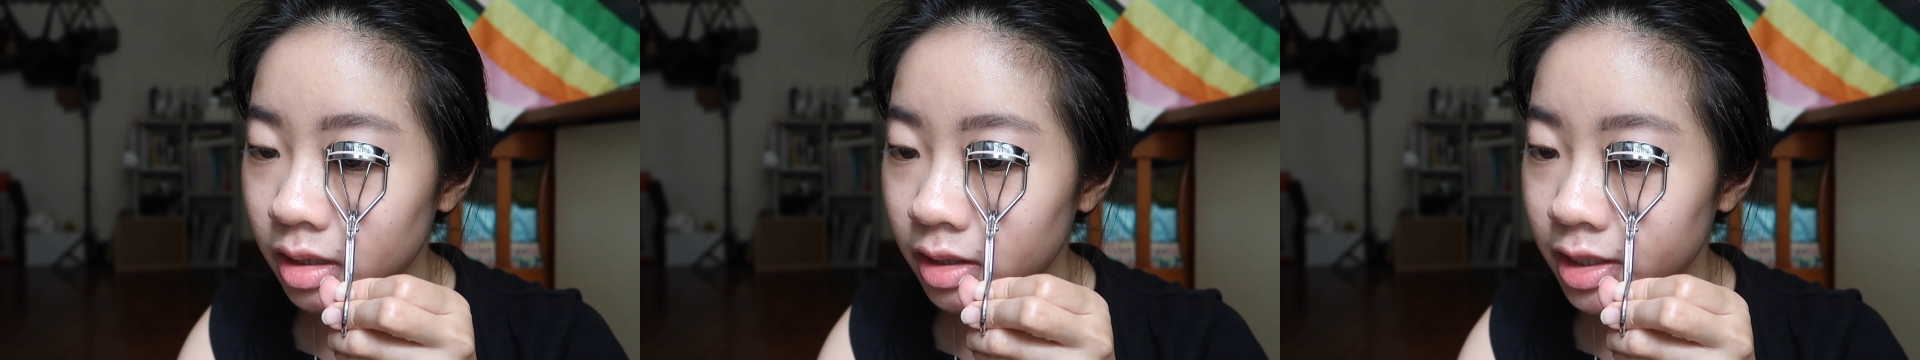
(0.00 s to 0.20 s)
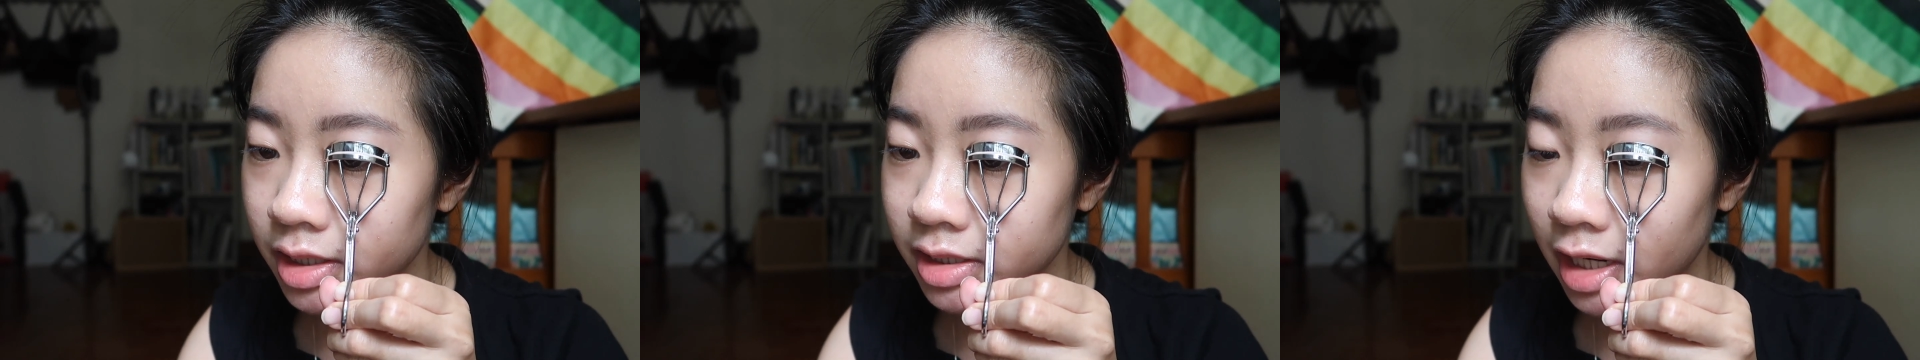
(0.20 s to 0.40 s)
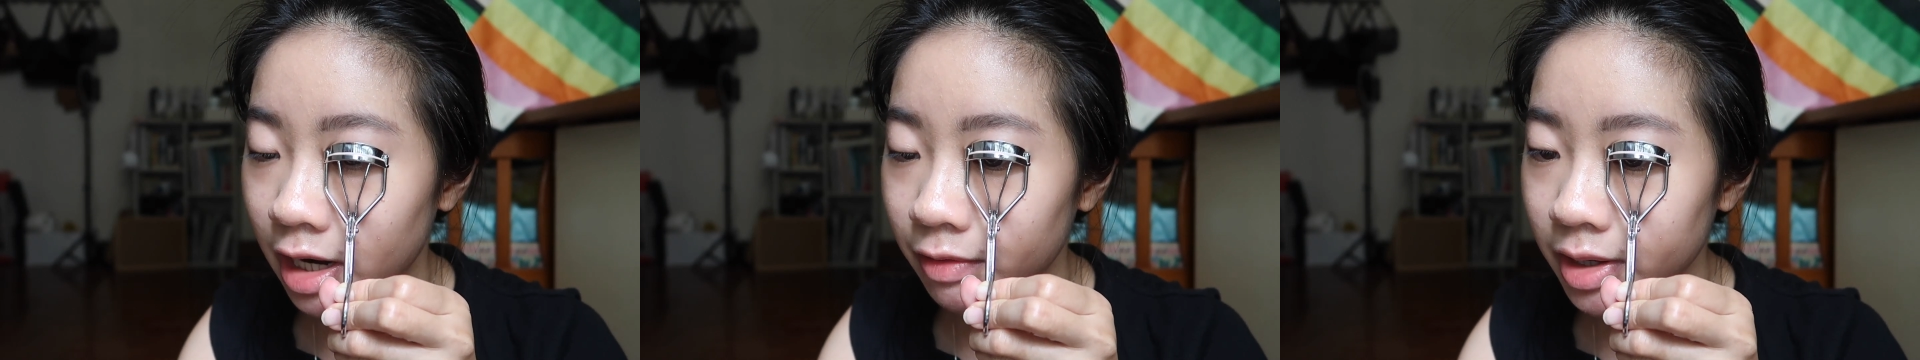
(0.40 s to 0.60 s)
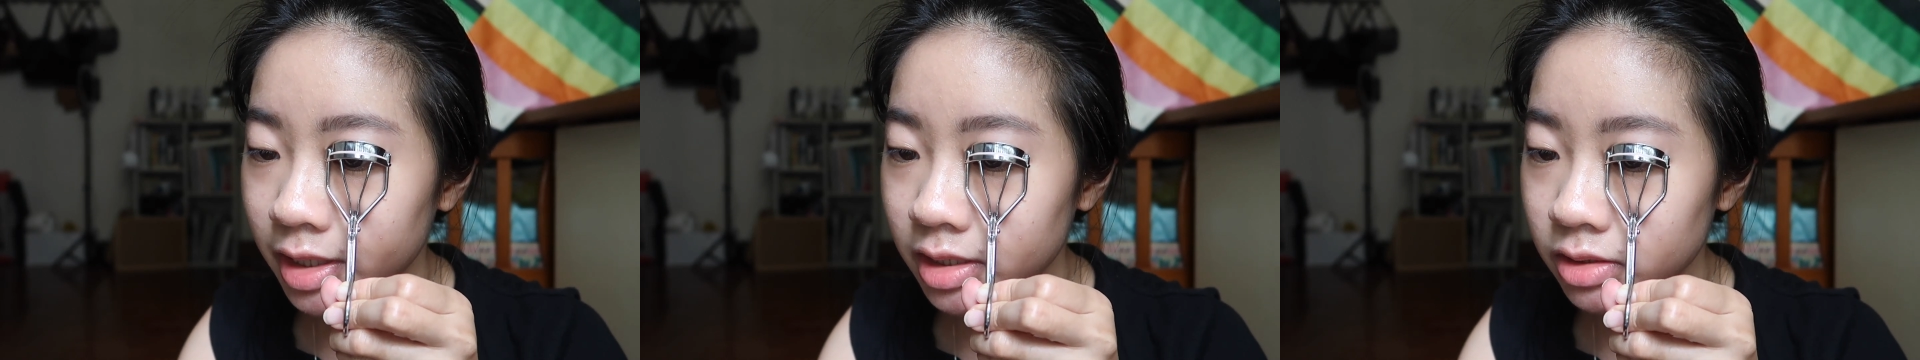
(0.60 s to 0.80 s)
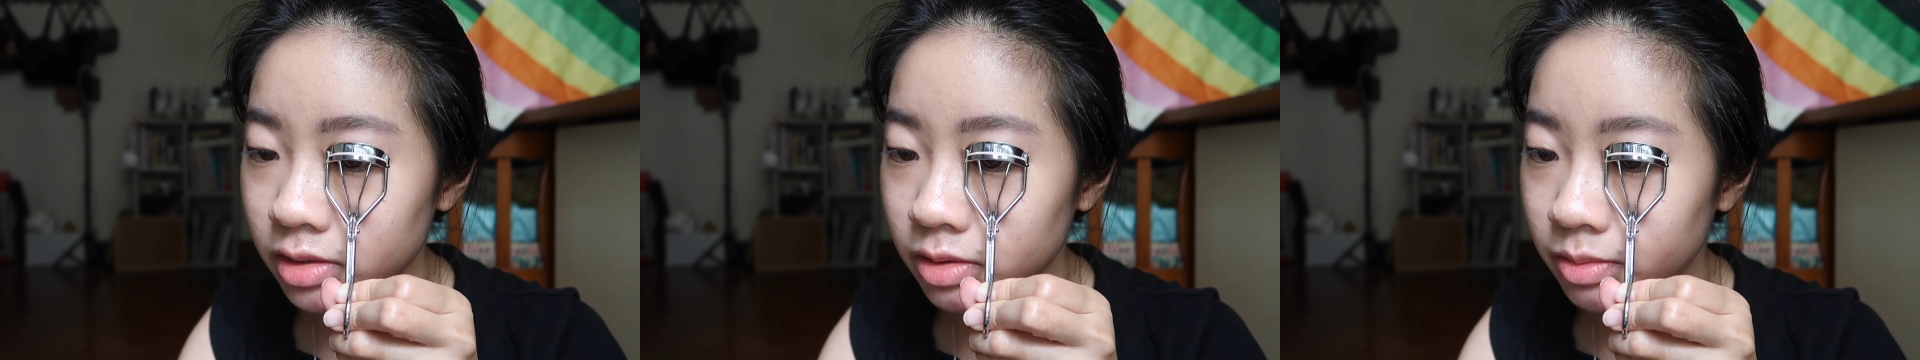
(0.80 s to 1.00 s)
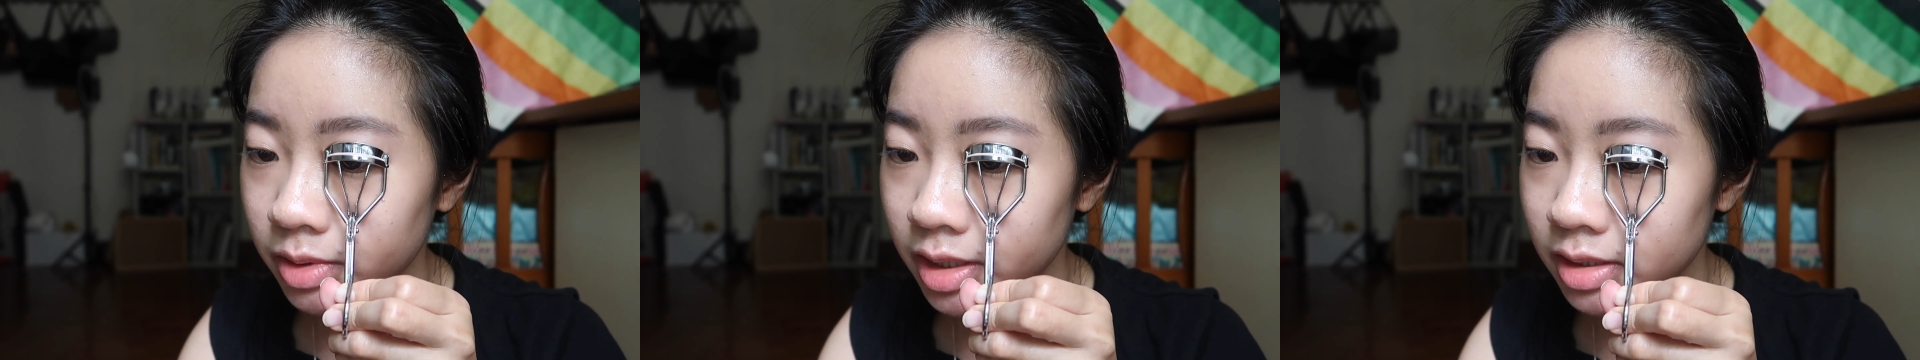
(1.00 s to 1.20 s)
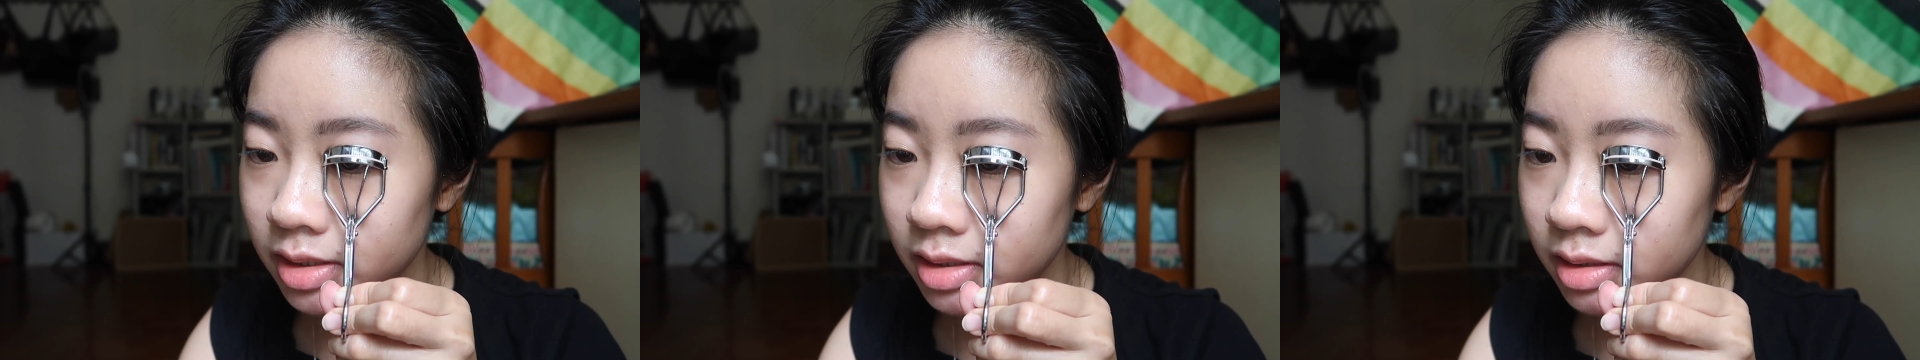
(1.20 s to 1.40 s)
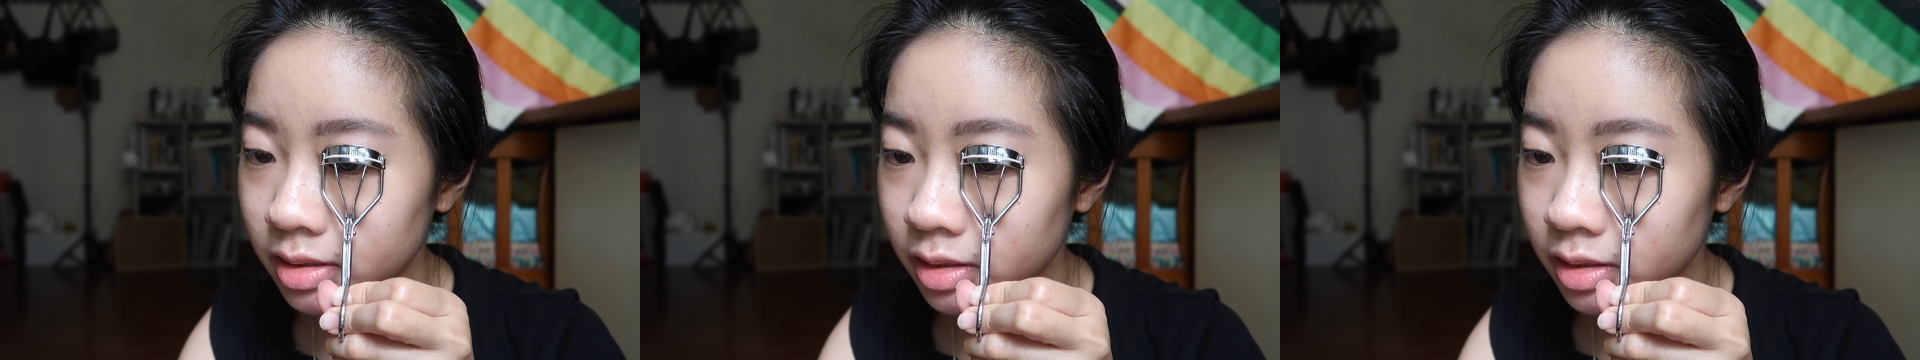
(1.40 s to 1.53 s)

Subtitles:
are directed towards